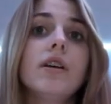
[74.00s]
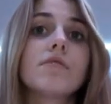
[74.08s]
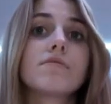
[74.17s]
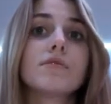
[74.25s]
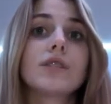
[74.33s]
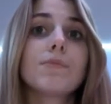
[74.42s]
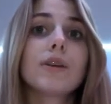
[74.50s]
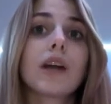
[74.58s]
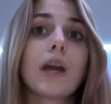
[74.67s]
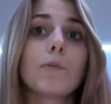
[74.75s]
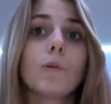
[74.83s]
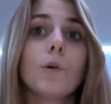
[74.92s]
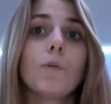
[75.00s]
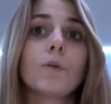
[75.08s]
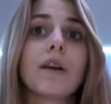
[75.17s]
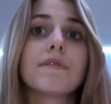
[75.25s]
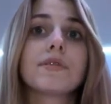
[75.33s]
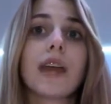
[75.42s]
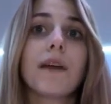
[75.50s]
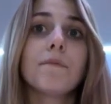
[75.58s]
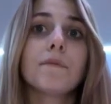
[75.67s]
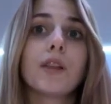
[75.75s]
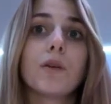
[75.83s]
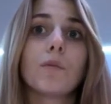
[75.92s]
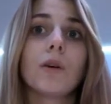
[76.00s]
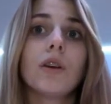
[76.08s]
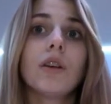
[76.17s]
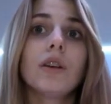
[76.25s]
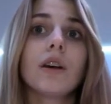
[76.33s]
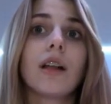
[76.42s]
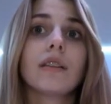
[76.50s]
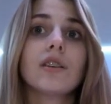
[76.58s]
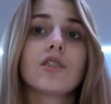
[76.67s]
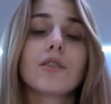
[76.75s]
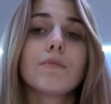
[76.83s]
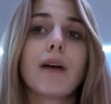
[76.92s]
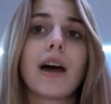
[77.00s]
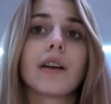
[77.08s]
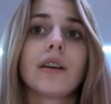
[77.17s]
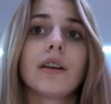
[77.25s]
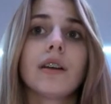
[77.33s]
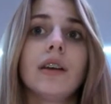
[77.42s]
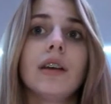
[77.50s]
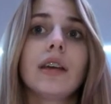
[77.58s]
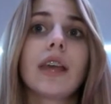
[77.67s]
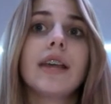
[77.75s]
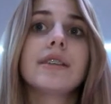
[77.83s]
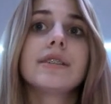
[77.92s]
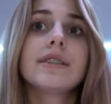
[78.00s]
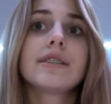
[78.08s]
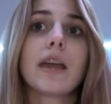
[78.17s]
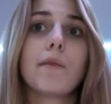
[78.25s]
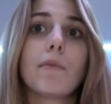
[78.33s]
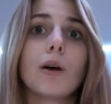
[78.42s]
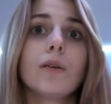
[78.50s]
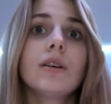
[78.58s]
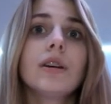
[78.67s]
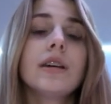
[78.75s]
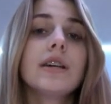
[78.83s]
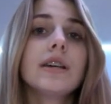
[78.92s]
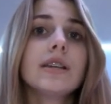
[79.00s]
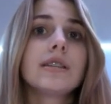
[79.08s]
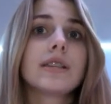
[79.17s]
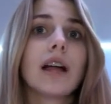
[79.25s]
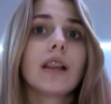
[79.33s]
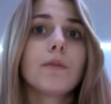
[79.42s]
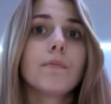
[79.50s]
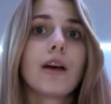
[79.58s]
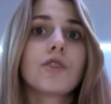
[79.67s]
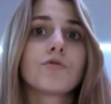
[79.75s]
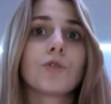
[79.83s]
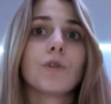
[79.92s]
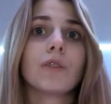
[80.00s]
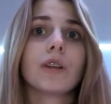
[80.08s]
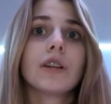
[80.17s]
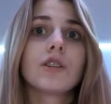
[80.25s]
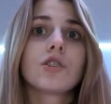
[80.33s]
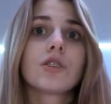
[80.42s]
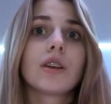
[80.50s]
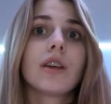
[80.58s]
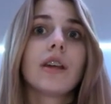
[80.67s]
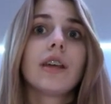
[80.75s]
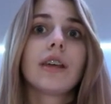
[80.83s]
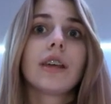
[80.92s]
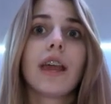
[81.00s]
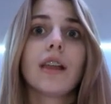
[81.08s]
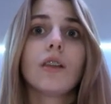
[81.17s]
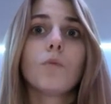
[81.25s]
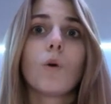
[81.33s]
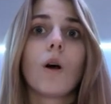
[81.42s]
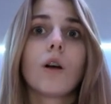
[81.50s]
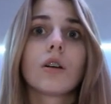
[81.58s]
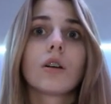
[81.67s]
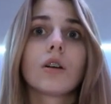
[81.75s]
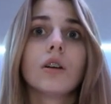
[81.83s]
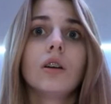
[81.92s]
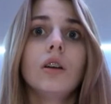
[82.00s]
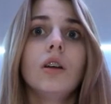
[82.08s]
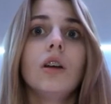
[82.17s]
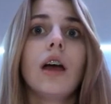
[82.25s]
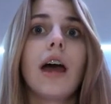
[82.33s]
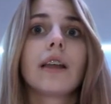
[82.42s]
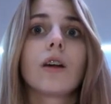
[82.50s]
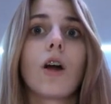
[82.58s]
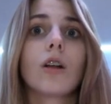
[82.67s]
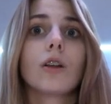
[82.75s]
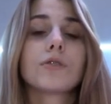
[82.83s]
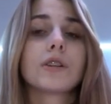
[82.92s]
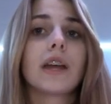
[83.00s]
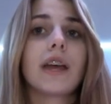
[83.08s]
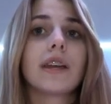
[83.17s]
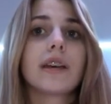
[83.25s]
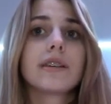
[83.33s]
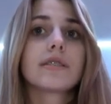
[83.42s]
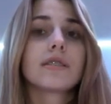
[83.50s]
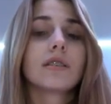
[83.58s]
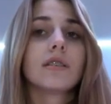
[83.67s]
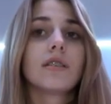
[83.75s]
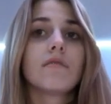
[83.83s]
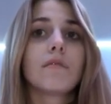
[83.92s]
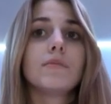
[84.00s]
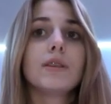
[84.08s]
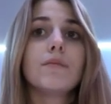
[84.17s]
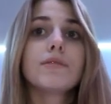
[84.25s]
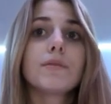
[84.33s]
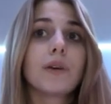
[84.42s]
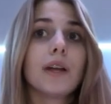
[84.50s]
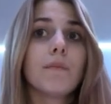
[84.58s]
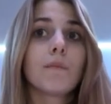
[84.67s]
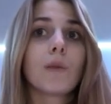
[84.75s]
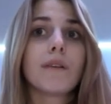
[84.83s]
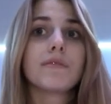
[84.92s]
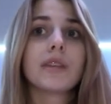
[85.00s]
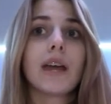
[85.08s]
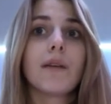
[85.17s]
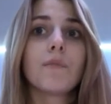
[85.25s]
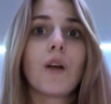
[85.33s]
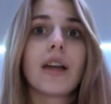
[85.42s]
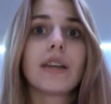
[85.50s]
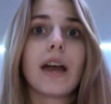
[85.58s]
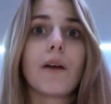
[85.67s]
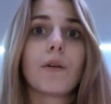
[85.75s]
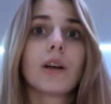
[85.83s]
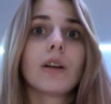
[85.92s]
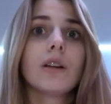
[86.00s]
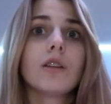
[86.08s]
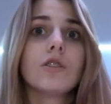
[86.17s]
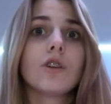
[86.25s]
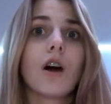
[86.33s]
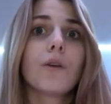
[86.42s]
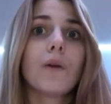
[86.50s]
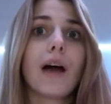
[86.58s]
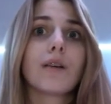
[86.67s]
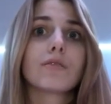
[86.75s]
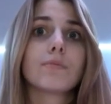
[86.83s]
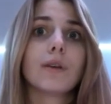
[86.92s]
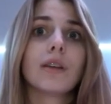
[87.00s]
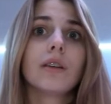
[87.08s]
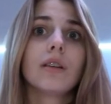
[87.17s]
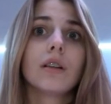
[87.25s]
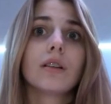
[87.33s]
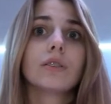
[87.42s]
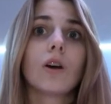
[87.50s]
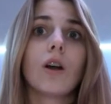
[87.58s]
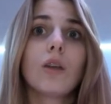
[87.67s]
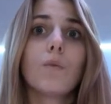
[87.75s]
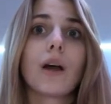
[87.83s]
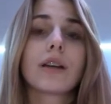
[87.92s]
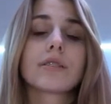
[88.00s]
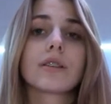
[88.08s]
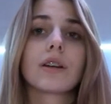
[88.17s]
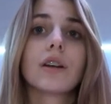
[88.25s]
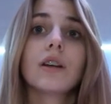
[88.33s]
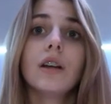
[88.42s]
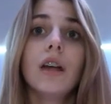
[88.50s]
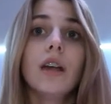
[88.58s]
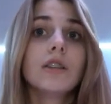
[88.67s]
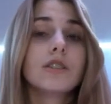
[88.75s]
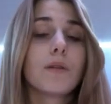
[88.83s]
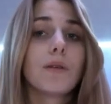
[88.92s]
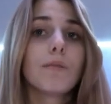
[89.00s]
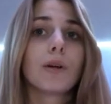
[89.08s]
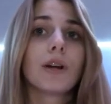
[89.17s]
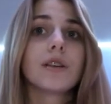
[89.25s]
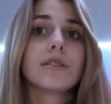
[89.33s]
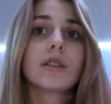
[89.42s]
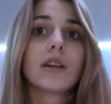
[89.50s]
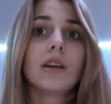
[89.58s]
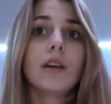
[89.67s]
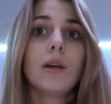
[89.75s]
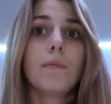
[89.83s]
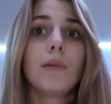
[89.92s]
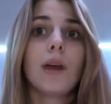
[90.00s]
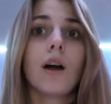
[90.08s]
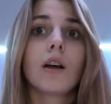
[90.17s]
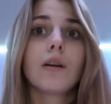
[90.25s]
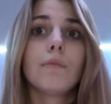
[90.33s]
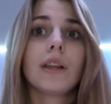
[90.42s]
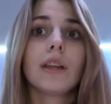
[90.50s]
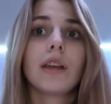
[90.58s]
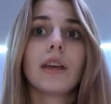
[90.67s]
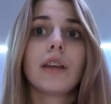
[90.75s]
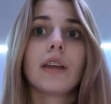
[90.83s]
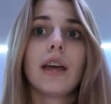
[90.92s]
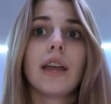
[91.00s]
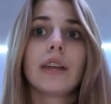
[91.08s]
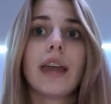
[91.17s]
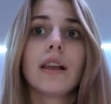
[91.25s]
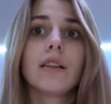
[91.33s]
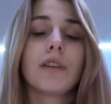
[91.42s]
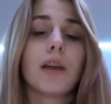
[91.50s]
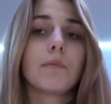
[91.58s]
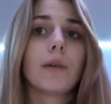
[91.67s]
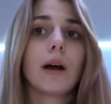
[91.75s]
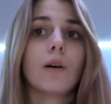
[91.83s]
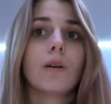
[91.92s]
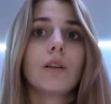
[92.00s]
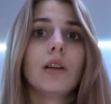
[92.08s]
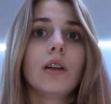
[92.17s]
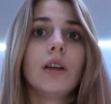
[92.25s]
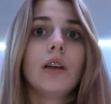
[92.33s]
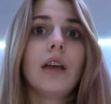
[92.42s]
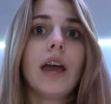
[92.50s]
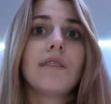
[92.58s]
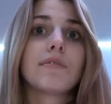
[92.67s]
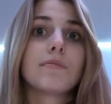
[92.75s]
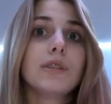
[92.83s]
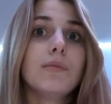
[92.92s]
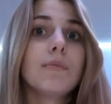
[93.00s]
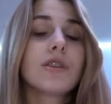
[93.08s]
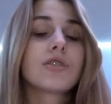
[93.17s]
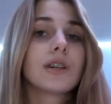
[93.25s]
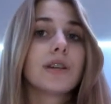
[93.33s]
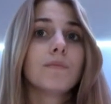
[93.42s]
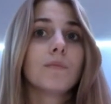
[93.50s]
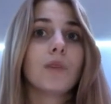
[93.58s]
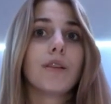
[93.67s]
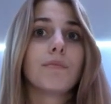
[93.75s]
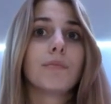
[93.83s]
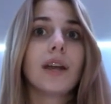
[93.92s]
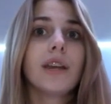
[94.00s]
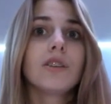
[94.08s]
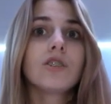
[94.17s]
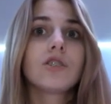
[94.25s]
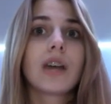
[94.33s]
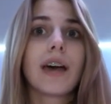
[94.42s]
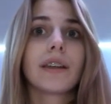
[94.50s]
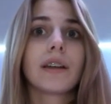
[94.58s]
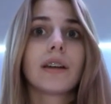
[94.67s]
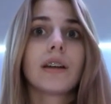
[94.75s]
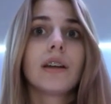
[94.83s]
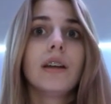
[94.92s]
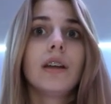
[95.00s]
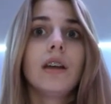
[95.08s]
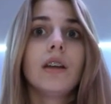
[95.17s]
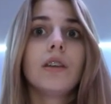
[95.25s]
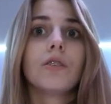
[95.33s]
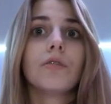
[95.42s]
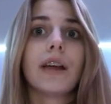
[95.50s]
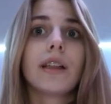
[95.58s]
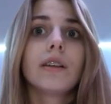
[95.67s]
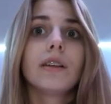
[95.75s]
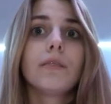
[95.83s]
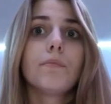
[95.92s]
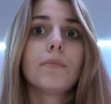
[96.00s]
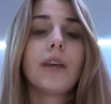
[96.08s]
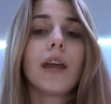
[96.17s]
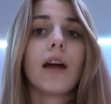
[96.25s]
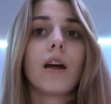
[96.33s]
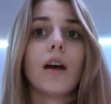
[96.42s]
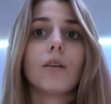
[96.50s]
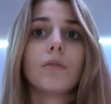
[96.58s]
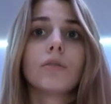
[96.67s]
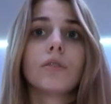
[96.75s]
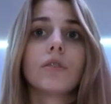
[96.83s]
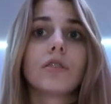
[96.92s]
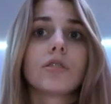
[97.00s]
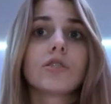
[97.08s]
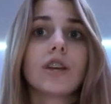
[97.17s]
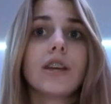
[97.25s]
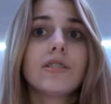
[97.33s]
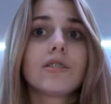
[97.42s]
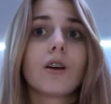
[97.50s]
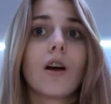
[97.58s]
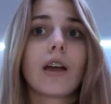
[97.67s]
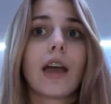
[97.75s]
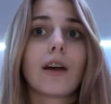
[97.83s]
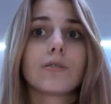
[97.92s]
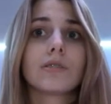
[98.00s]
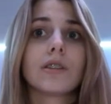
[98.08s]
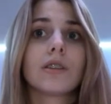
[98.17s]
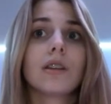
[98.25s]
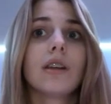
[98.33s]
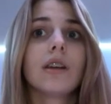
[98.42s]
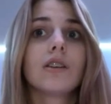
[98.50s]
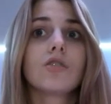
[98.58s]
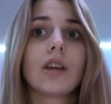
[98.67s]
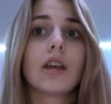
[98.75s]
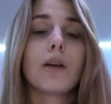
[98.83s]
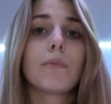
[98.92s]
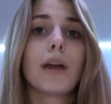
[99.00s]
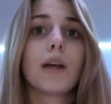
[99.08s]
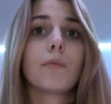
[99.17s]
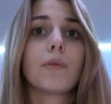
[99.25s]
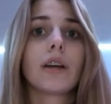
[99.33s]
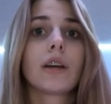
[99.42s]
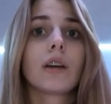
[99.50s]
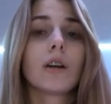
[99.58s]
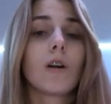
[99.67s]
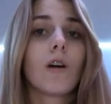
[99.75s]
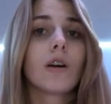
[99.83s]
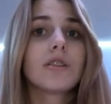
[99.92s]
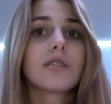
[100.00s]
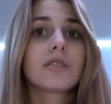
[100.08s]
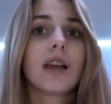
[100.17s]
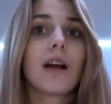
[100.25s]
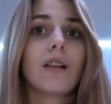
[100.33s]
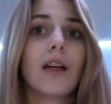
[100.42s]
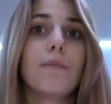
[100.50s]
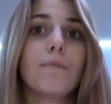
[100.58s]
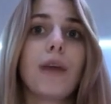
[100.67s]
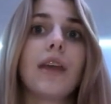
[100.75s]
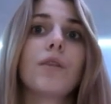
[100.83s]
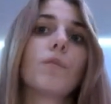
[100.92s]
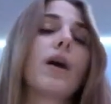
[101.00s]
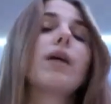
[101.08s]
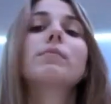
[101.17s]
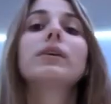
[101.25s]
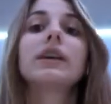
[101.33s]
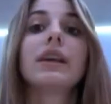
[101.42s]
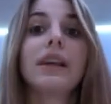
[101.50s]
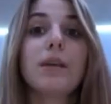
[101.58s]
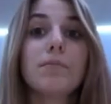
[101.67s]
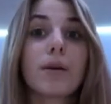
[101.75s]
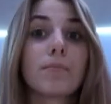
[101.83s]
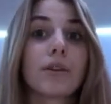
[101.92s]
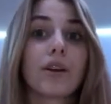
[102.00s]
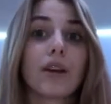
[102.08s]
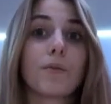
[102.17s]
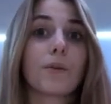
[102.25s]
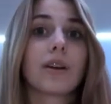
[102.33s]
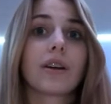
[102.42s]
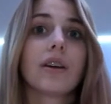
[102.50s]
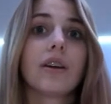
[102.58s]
In Team Incredible, we have Sam Fleetwood, Alicia Mattern, Casey Sabo, Stella Petrovic, Kalen Walk, and Carlos Hernandez. From Team Supreme, we have Sam Ridenauer, Dono Hausman, Lonnie Wexler, Zoe Burns, Bianca Millian, and Kayla Van Pelt. And from Team Extreme, we have Braden Shadler, Norelyn Piero, Chase Stockhausen, Jacob Erbrick, Connor Snell, and Peyton Webb. Keep up the great work.